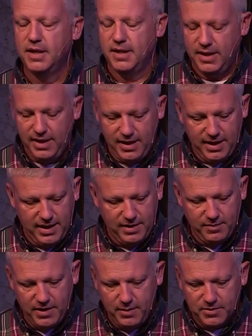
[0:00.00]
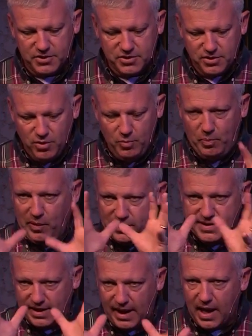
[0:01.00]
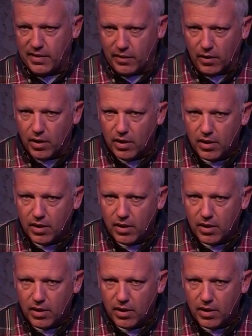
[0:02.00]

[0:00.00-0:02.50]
He was so put together.